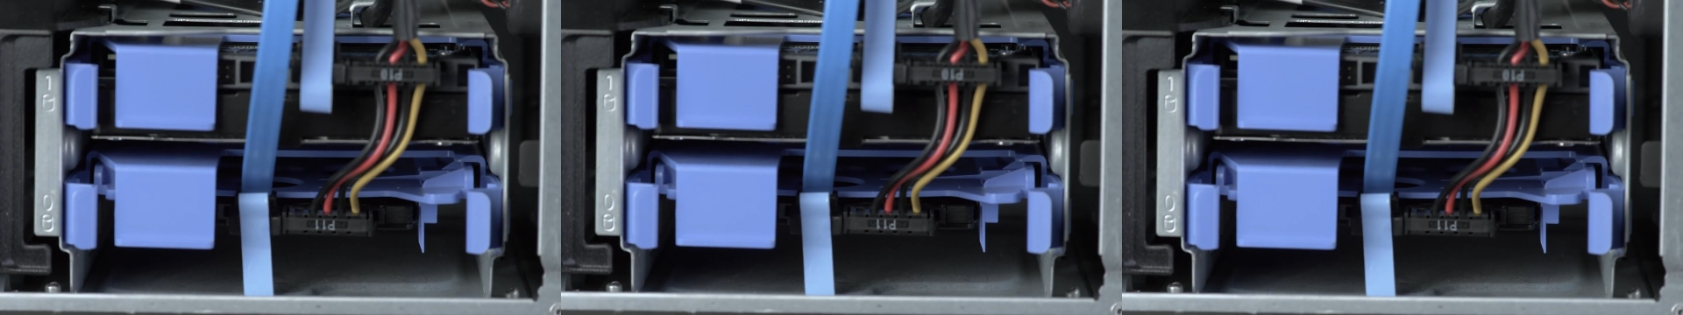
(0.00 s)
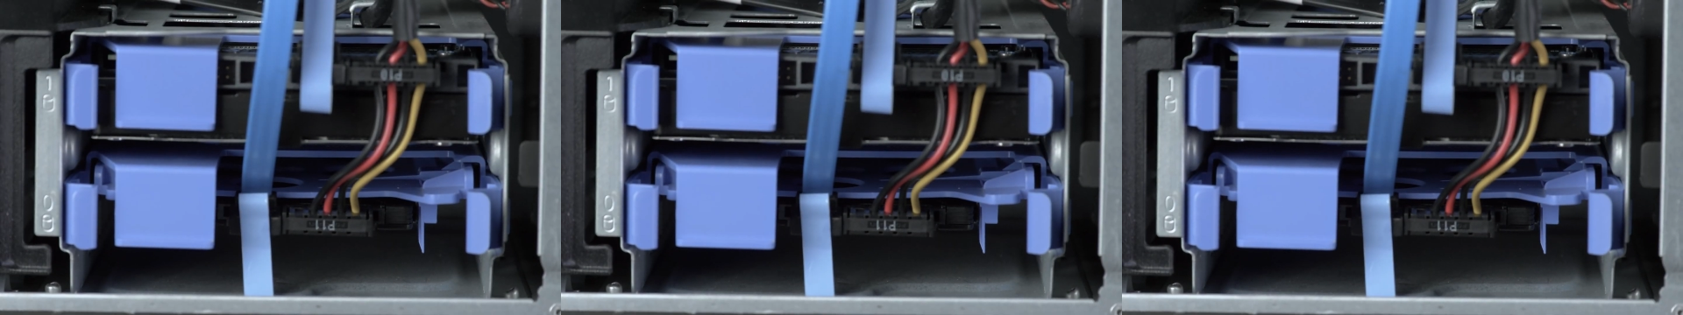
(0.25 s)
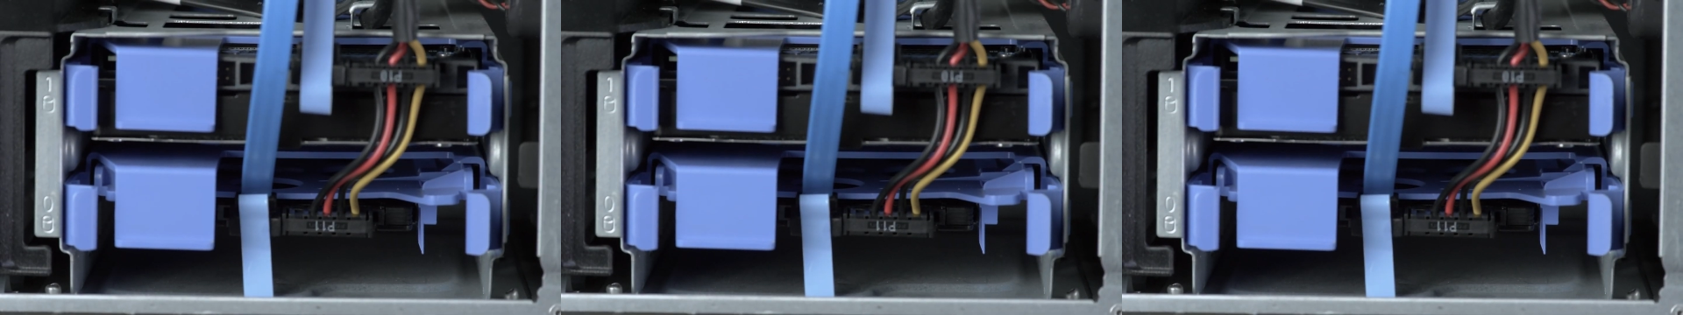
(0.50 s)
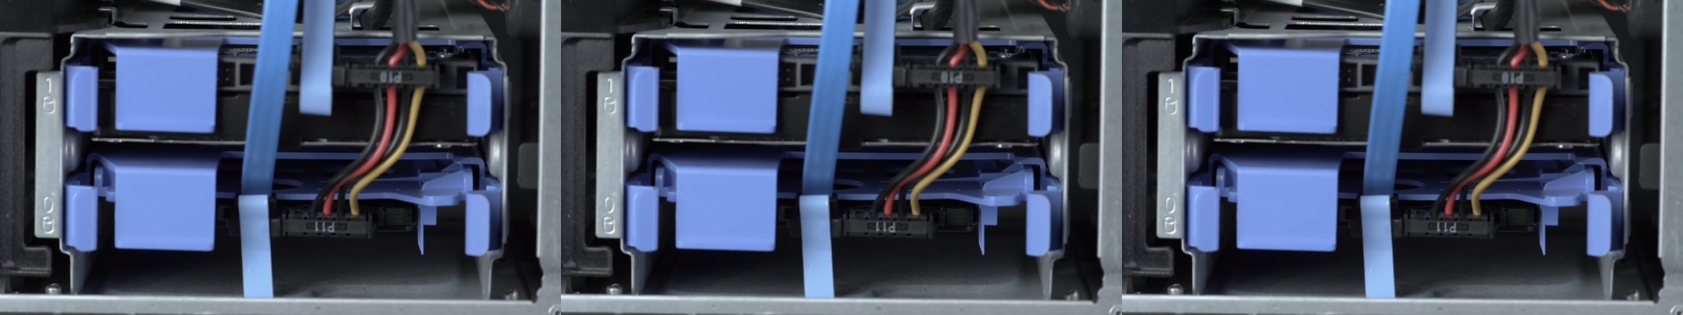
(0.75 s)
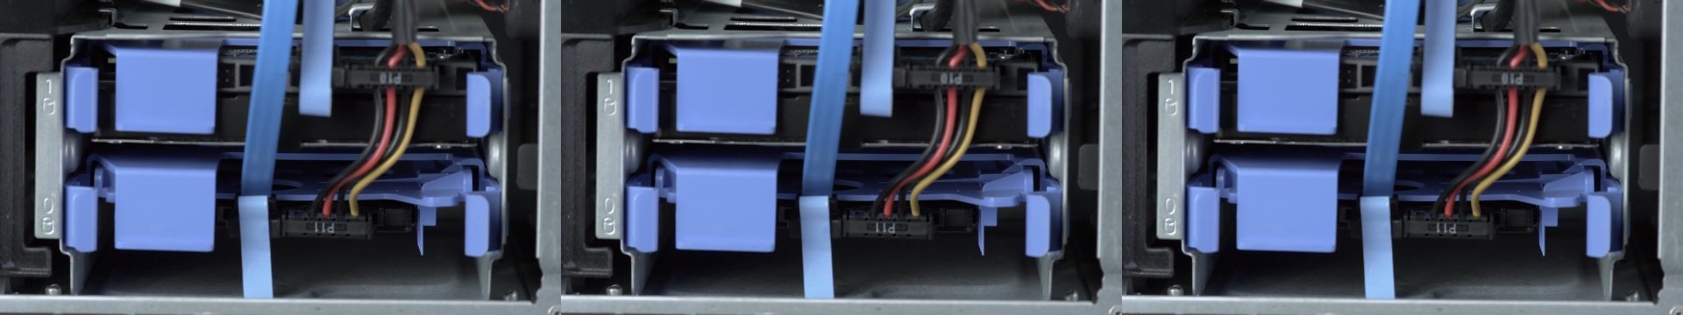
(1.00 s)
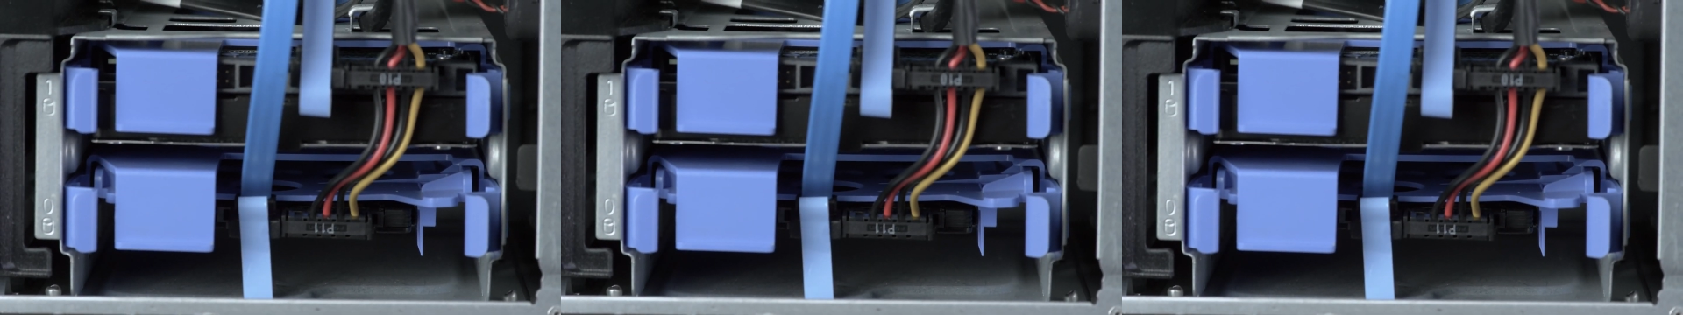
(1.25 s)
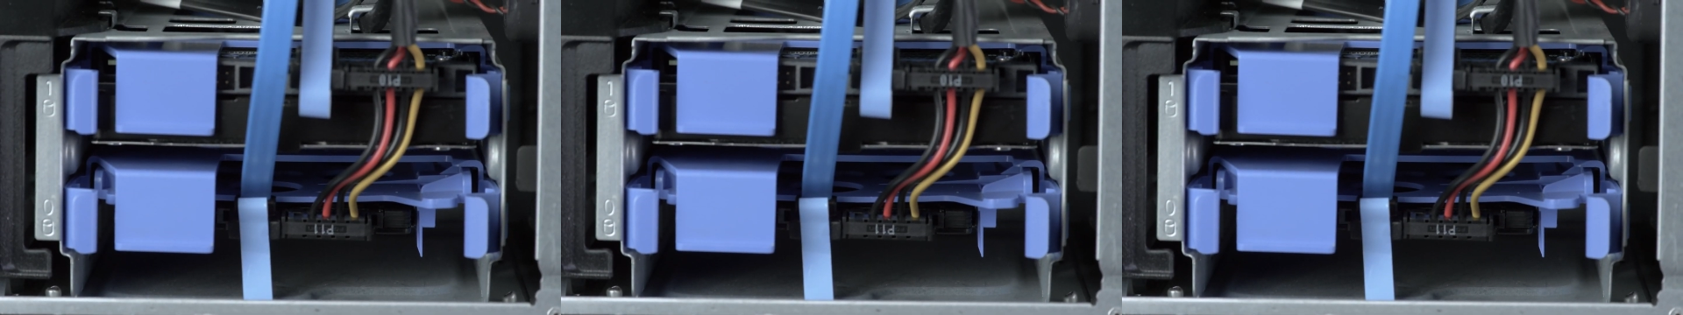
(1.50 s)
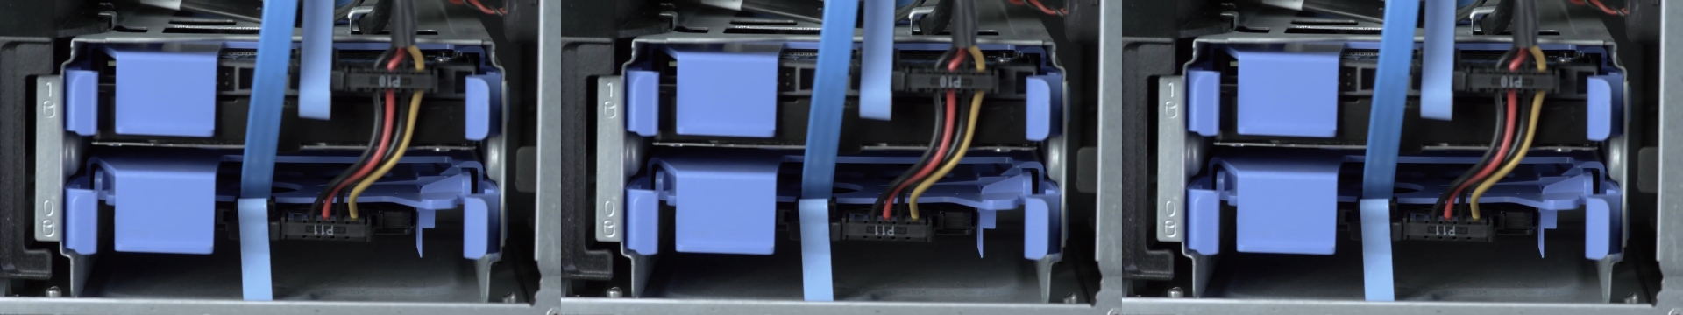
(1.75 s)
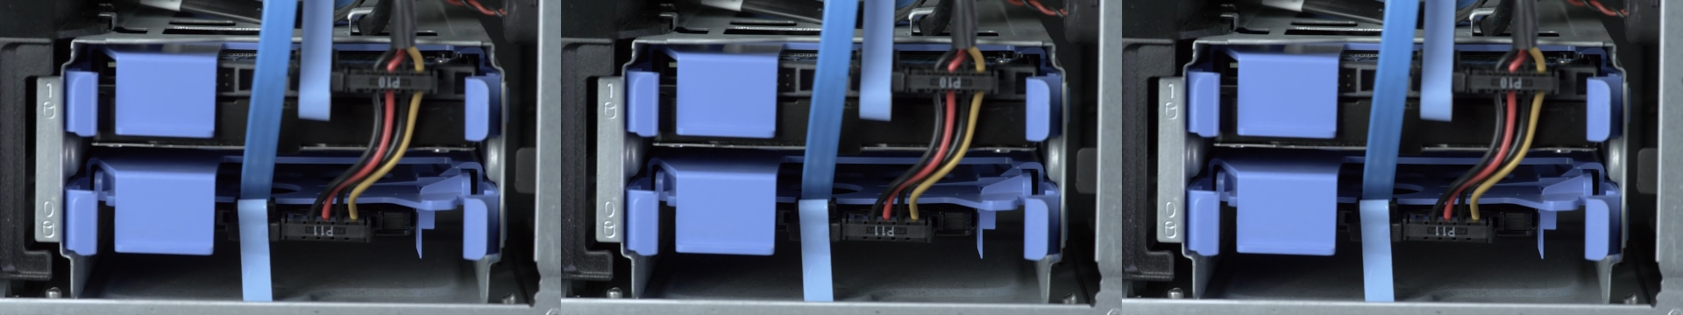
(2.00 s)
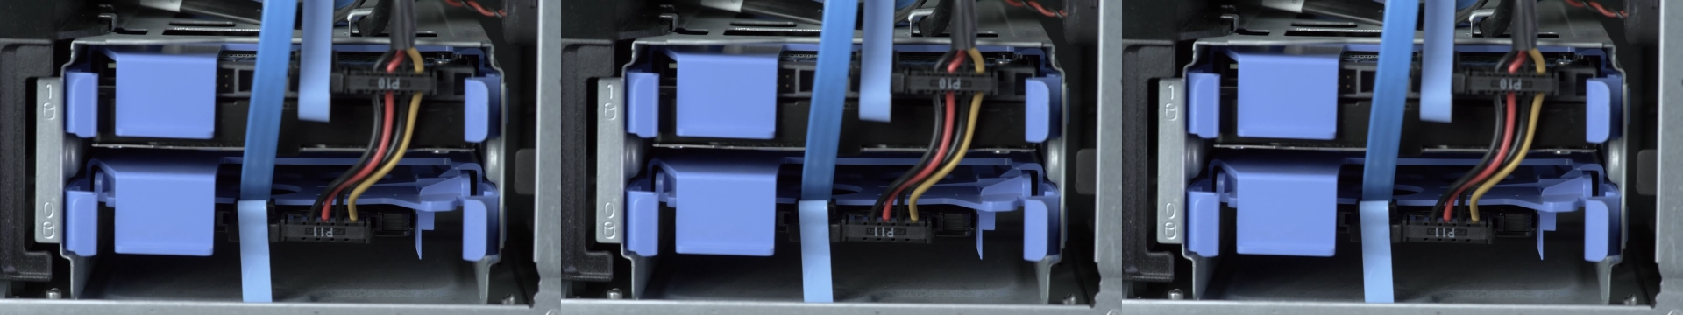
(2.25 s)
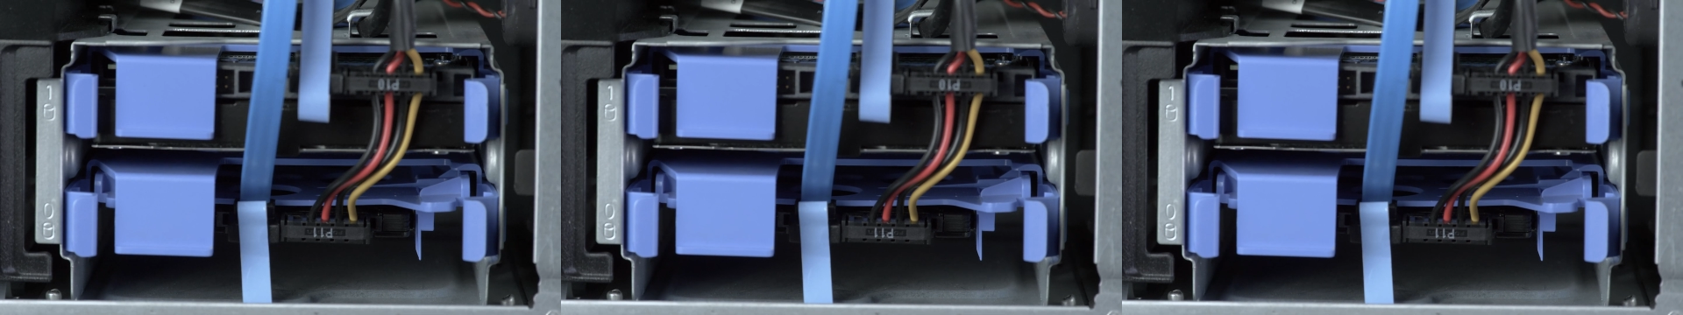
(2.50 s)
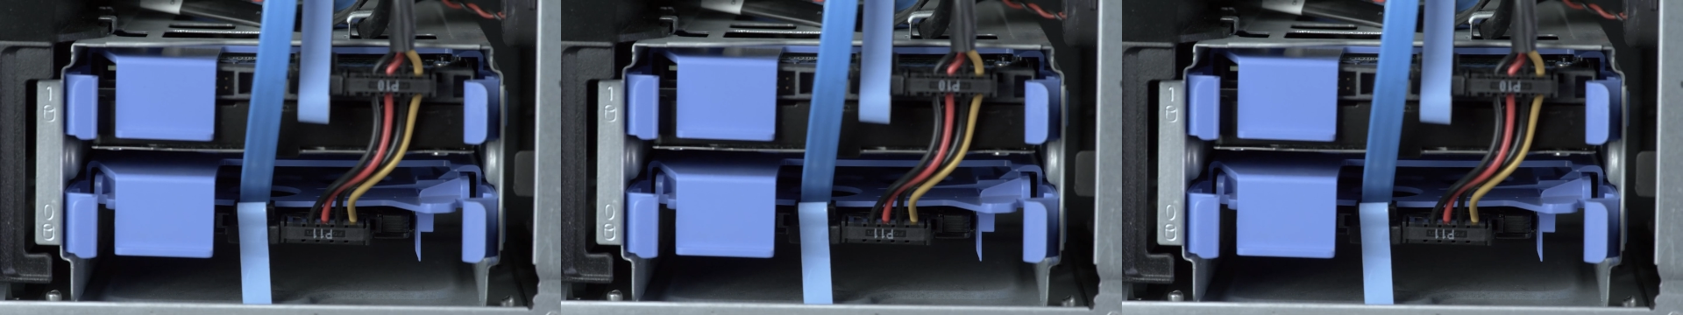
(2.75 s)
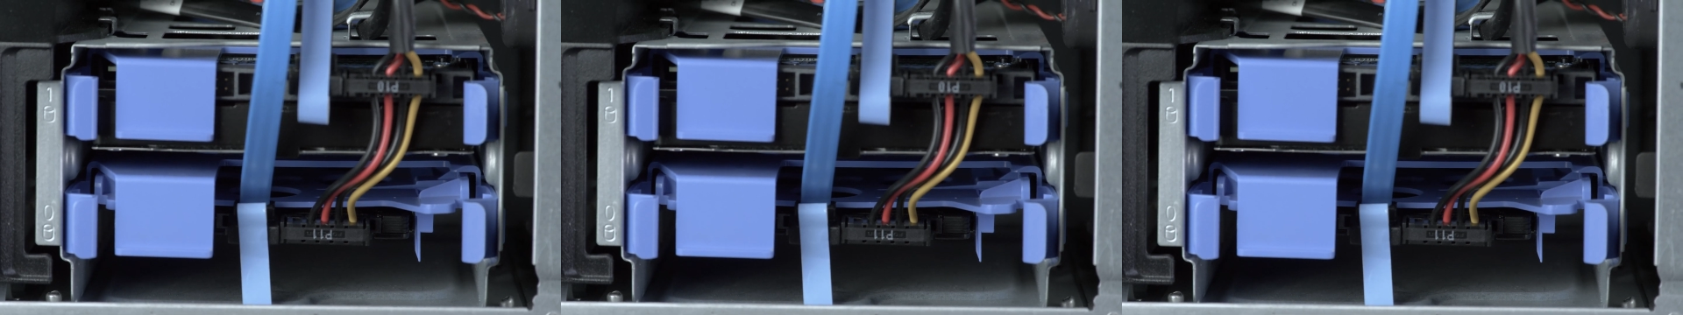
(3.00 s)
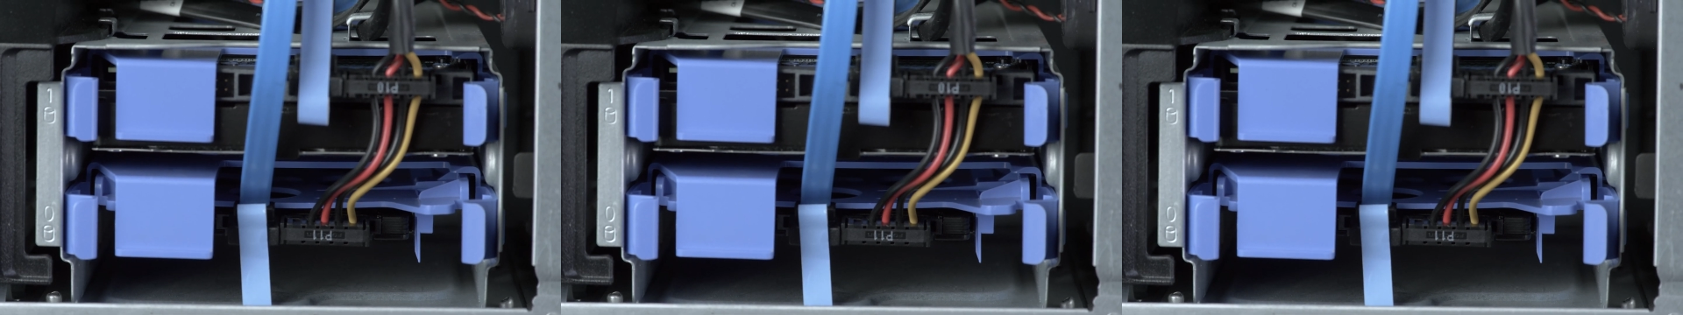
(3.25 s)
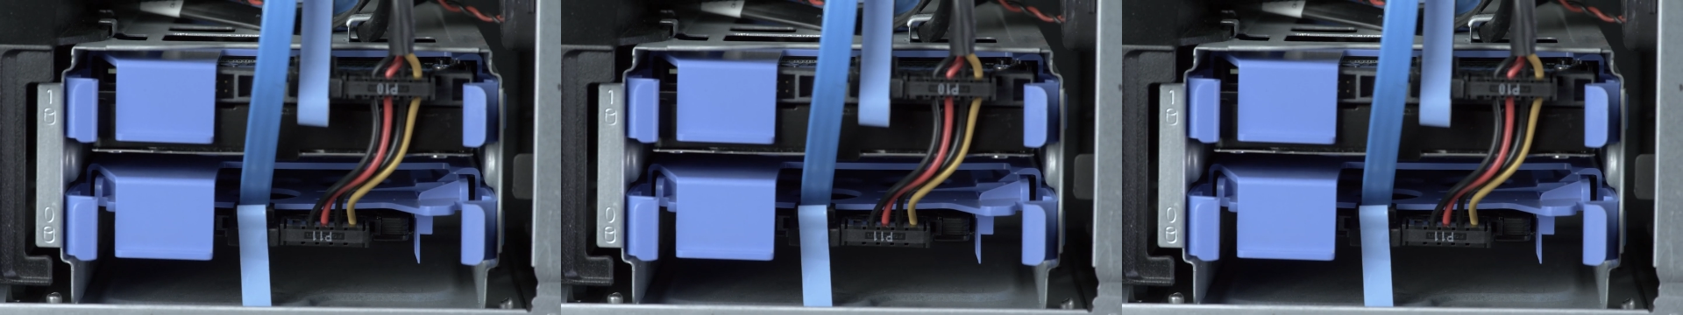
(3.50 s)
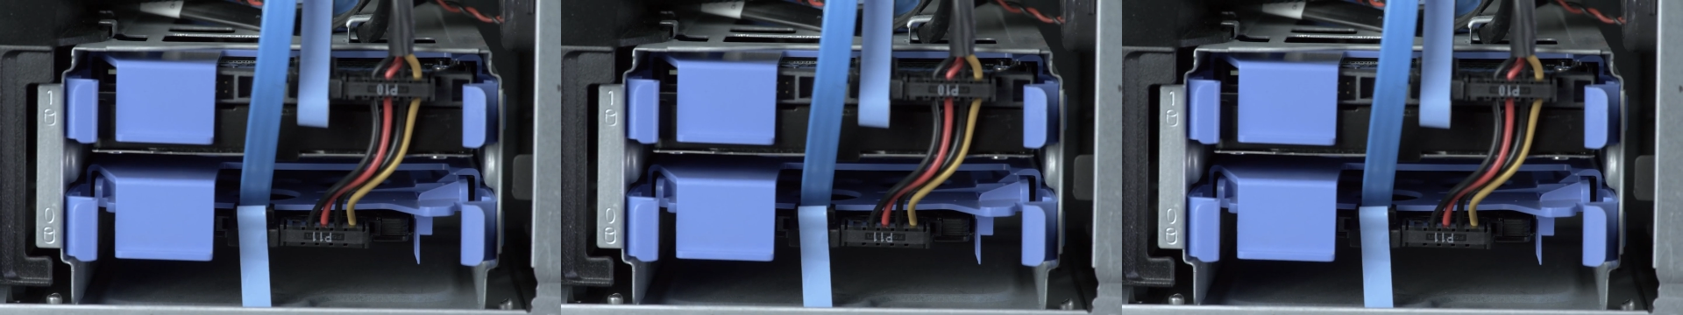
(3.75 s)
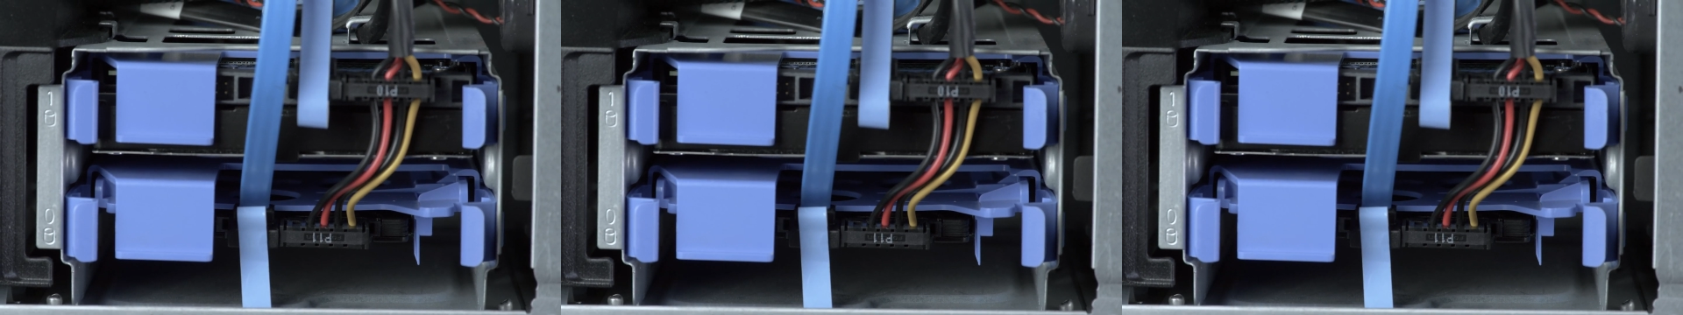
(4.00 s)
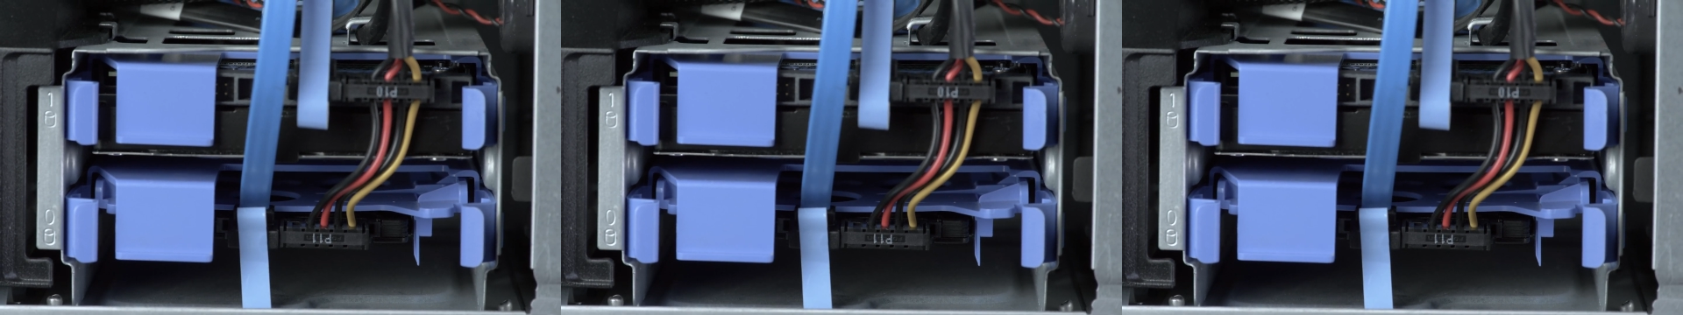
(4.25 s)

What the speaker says: [unreadable: no face in view]